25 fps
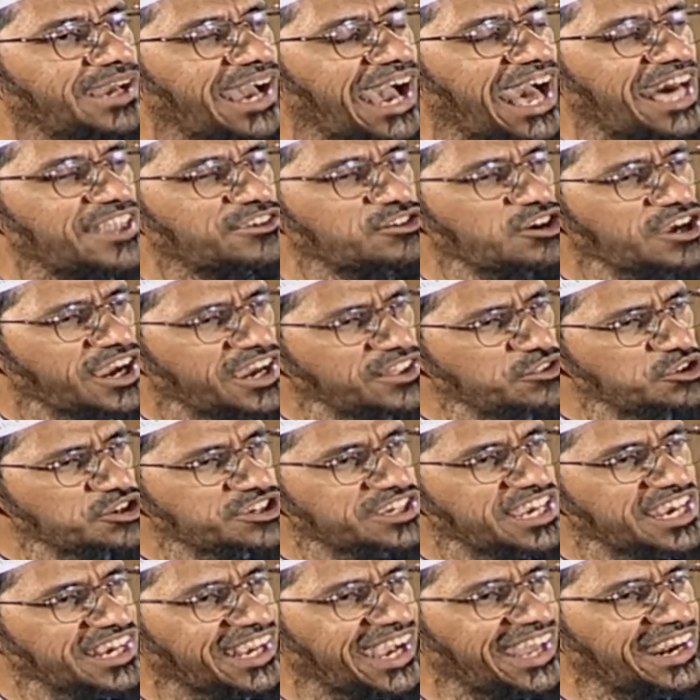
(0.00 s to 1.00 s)
As long as you
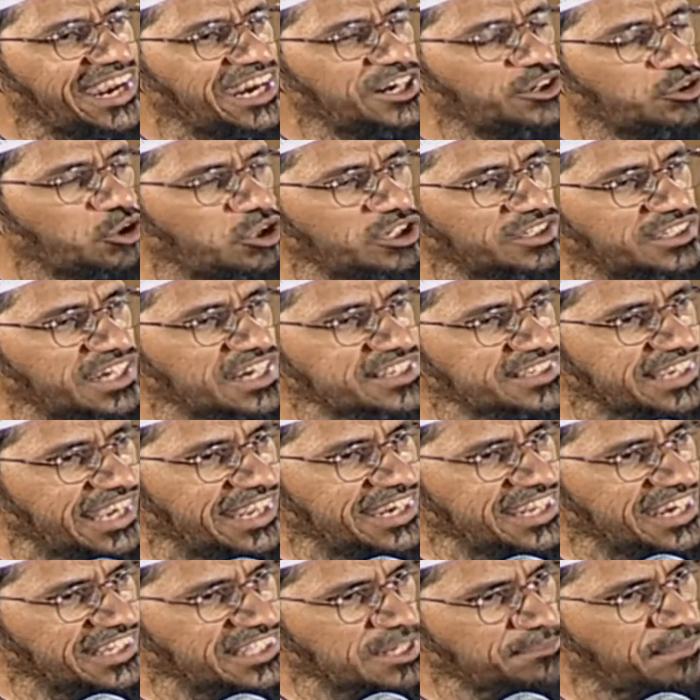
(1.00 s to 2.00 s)
shake hand and don't touch
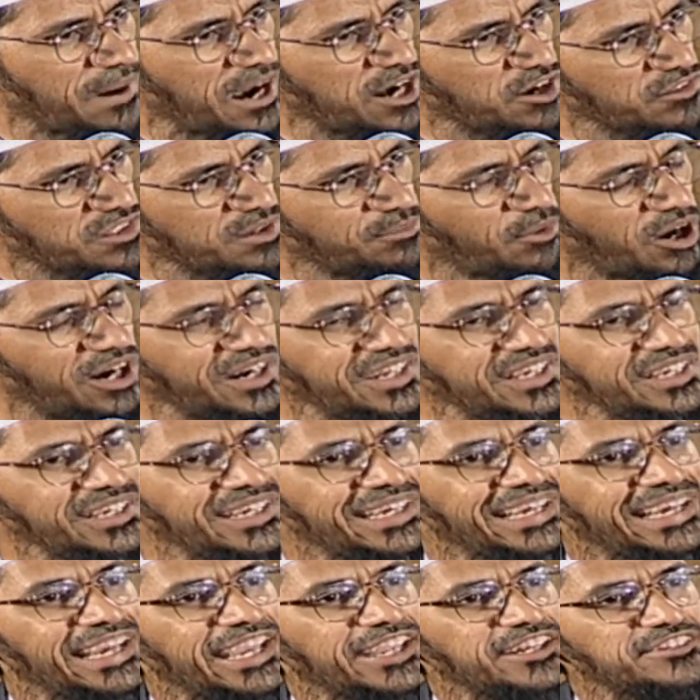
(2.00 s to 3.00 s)
any other part of the body,
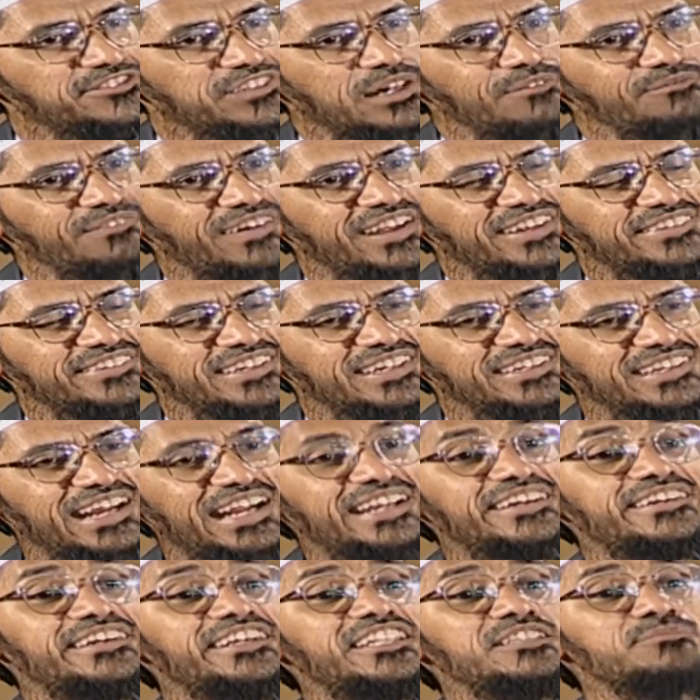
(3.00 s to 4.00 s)
in some Western
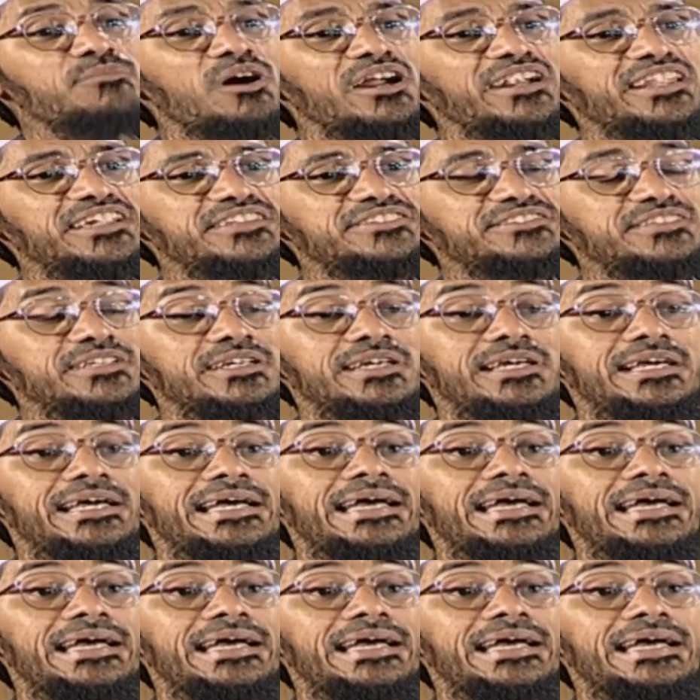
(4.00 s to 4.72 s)
country, it is modest.